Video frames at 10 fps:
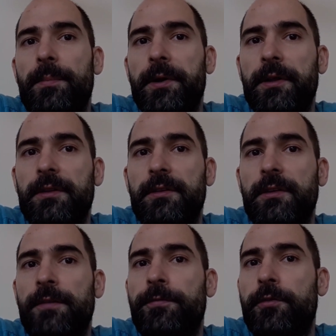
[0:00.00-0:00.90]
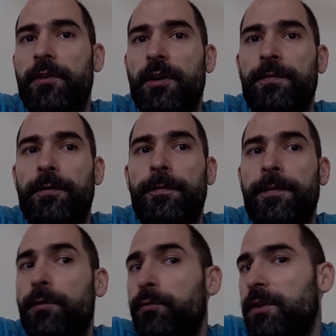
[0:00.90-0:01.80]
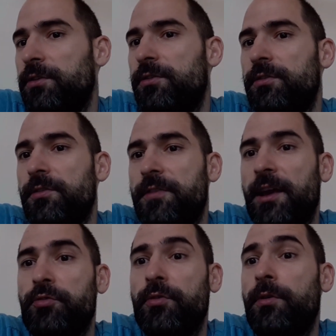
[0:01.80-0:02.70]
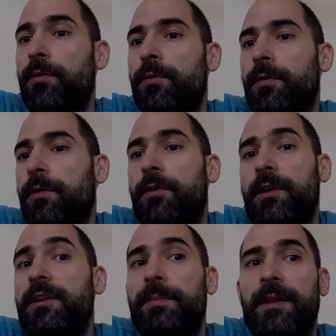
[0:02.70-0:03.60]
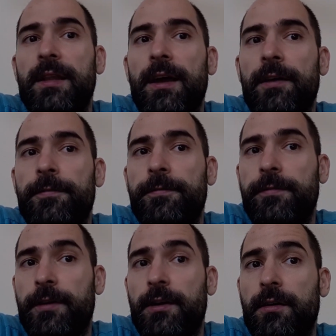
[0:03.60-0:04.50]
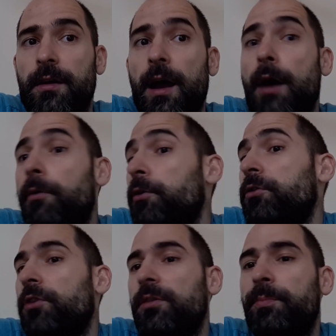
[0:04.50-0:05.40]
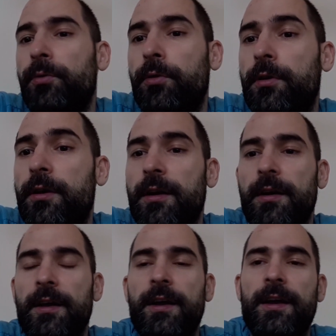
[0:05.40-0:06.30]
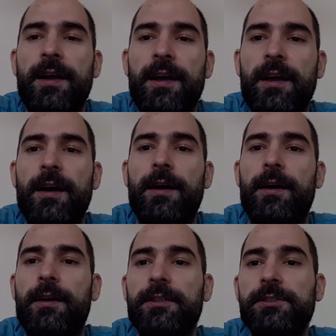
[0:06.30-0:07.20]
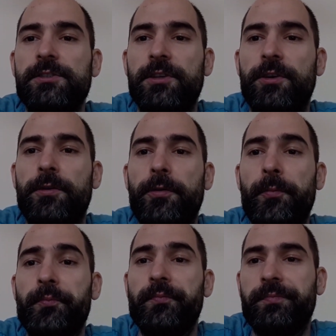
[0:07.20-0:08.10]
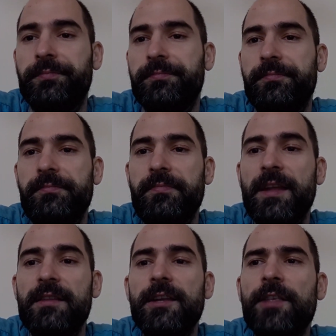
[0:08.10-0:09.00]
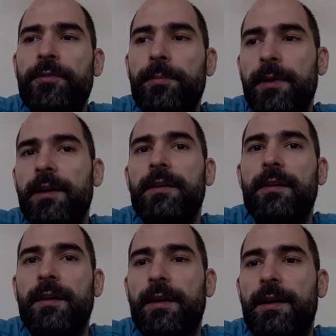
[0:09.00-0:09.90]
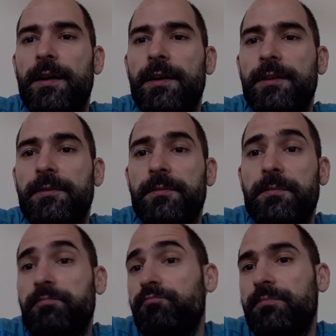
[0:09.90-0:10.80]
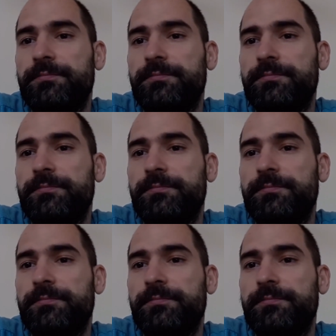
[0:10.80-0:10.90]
but if you're not fulfilled with your sexual or intimate life, how are you not poor? So that's from me, and